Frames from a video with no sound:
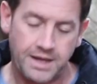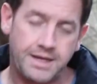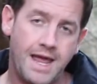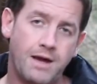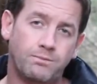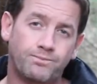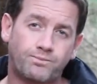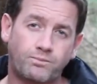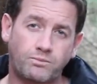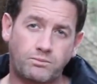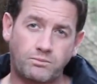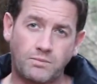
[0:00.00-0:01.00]
Now,
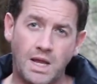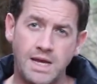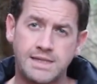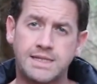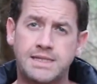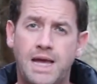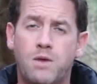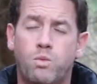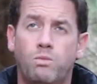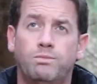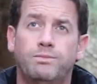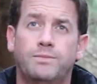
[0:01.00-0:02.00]
as I said,
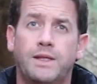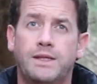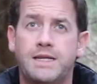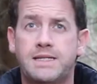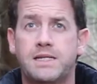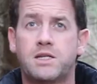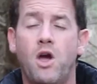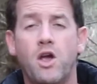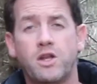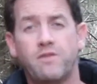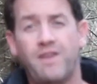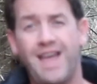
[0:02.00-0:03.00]
this is
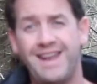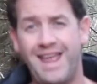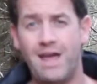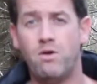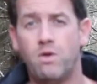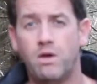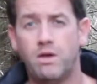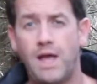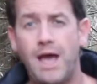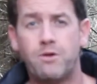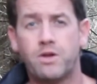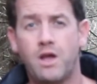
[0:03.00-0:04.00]
kind of an
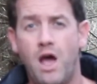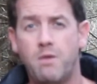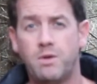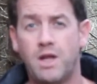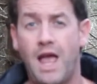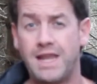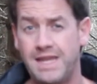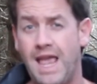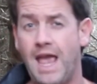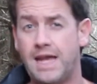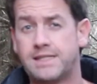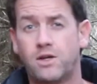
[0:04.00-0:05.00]
outer garment, and
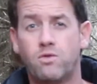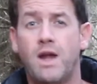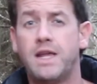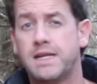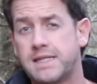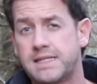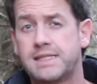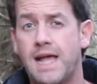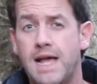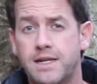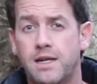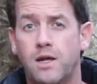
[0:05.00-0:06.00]
yet it's a great as a
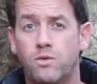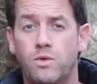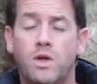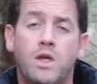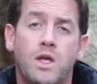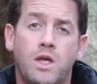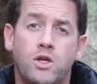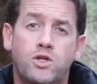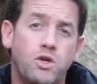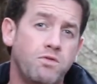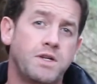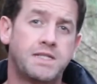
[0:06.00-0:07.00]
standalone.
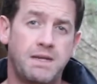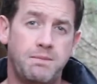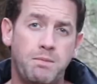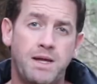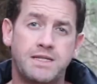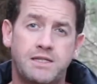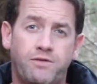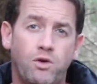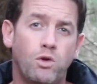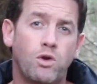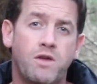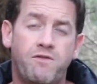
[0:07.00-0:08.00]
During the months, if
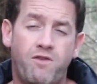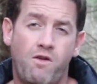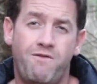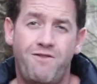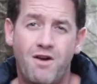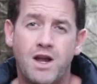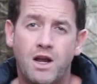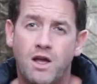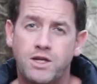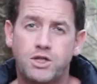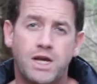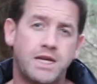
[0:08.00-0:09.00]
you're looking for a very
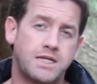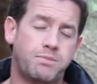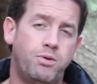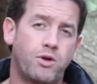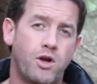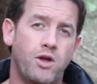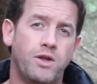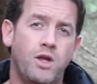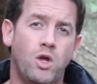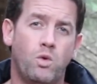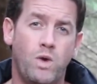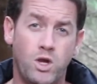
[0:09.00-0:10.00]
light jacket to put on,
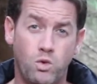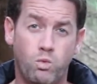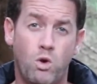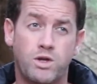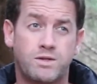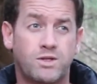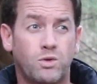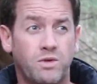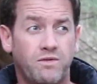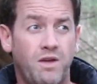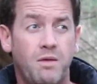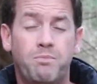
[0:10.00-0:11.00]
where you want sort
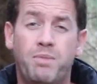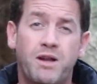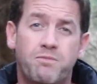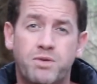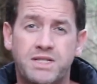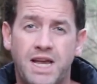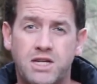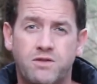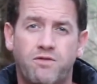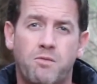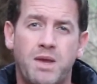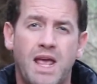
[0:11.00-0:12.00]
of a bit of
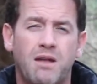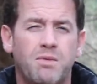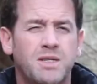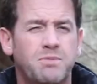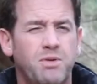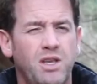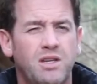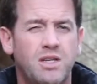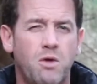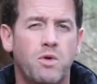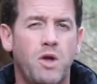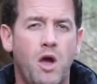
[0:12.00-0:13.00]
protection from the elements, but you
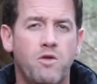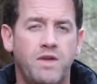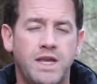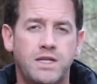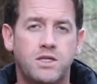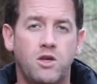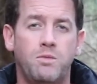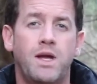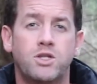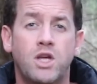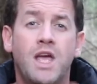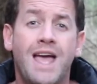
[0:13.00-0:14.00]
don't want to overheat too
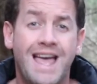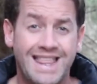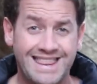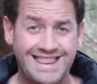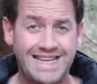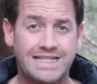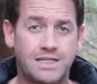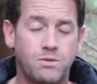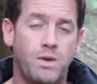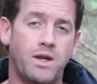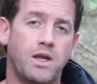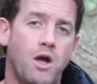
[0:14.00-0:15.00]
much, this is
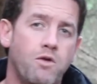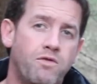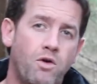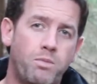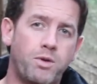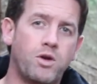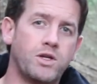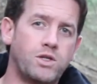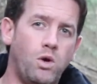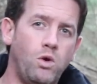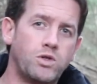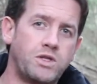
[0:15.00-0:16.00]
the one to go for, because
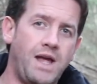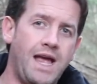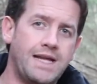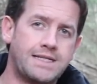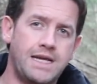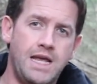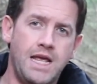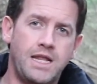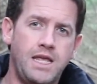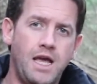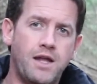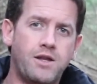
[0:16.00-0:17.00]
it also has
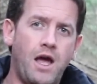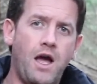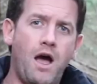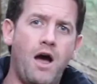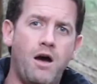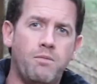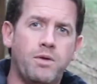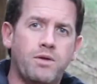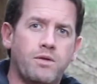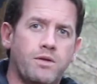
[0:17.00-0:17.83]
the underarm.